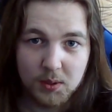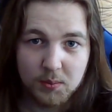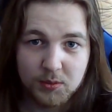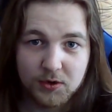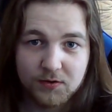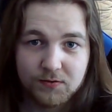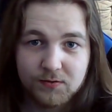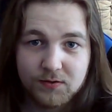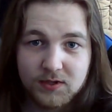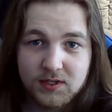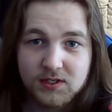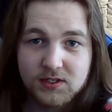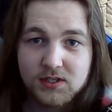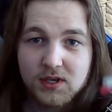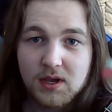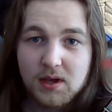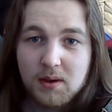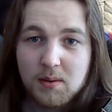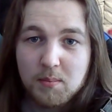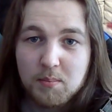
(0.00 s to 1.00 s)
for these
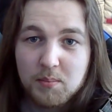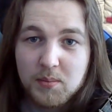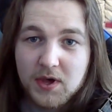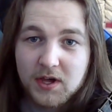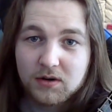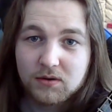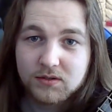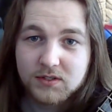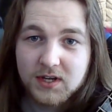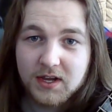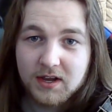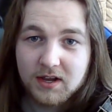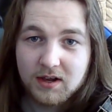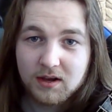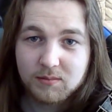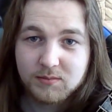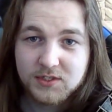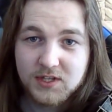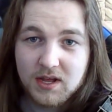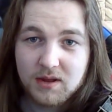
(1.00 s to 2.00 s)
metal
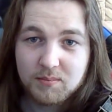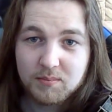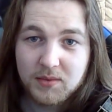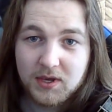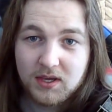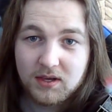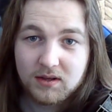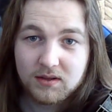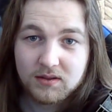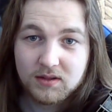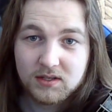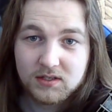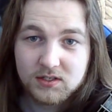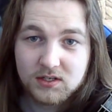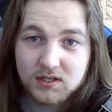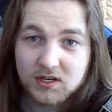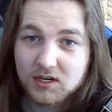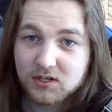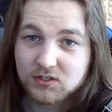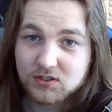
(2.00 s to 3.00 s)
tabs that make these
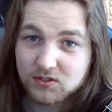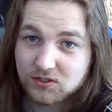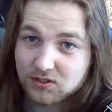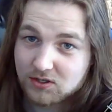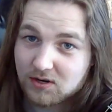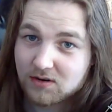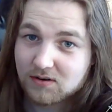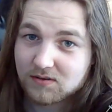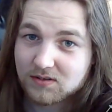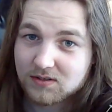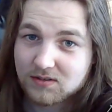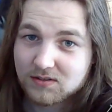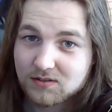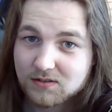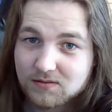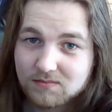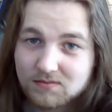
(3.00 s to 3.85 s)
connections solderless.